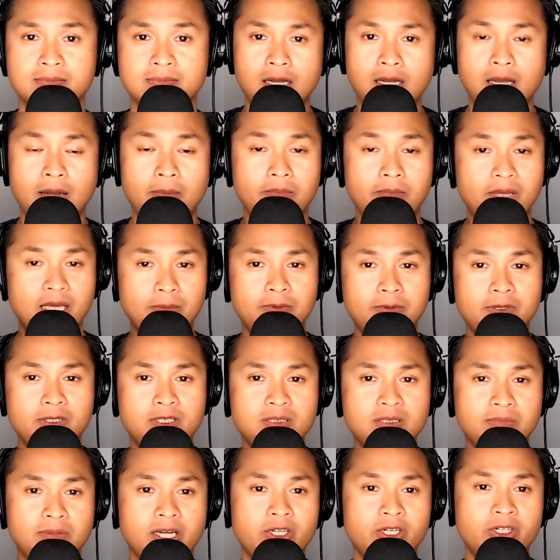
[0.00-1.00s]
Meeples,
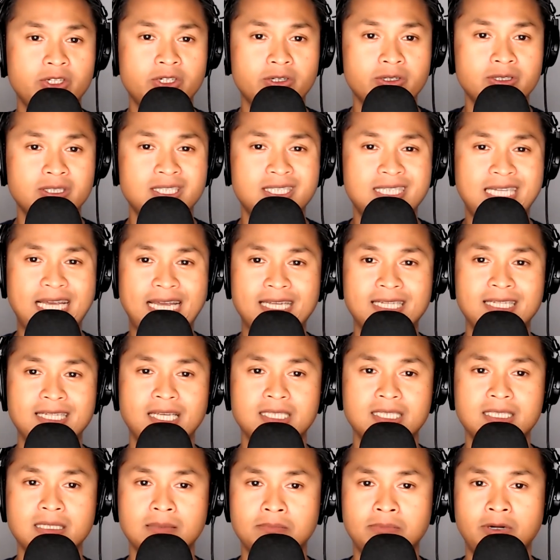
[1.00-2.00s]
miniatures, standees,
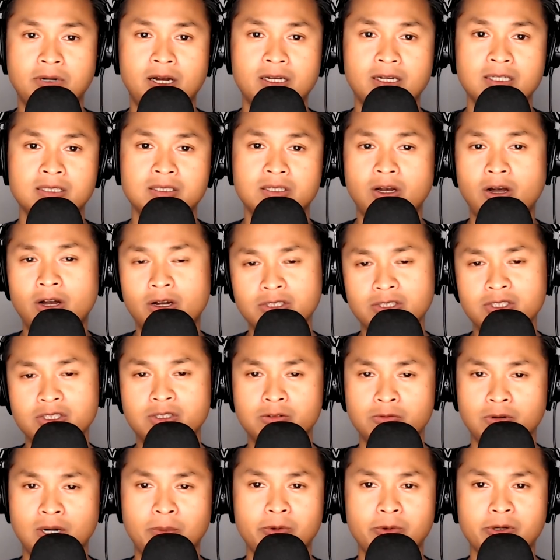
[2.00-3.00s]
and pawns also
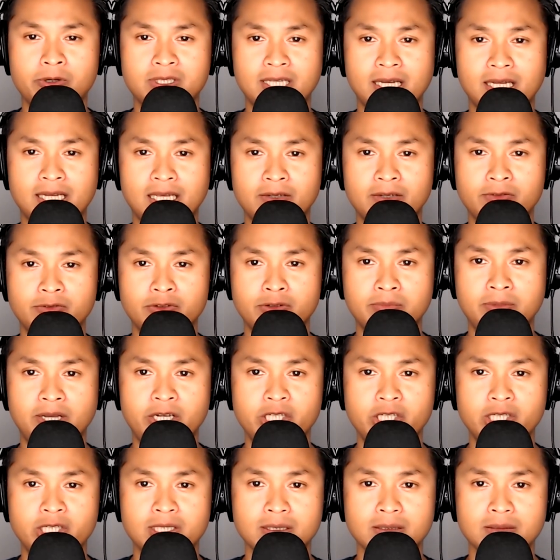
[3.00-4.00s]
represent
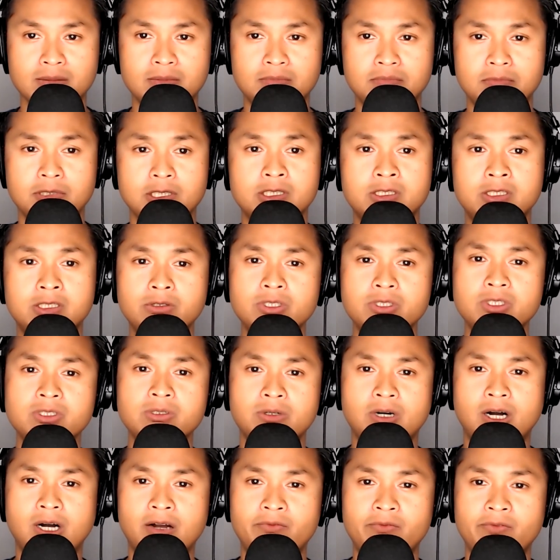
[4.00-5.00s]
information, but do so
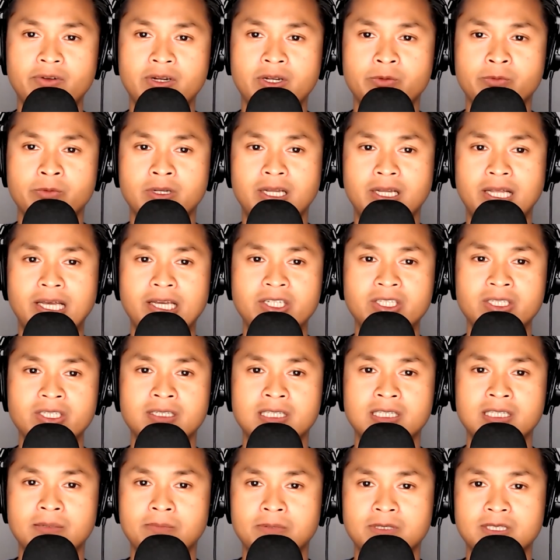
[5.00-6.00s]
often in relation to the
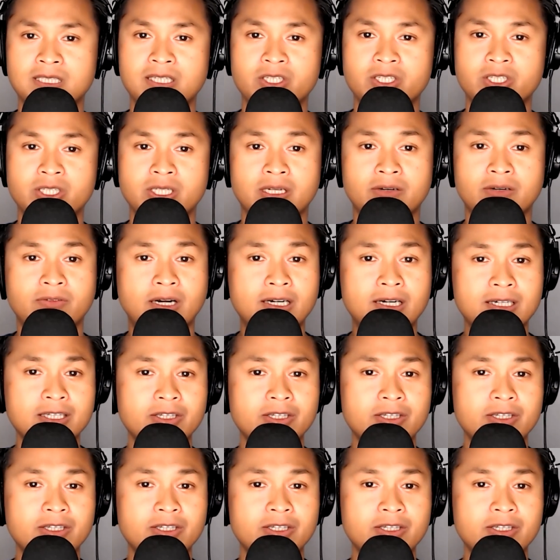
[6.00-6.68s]
position of other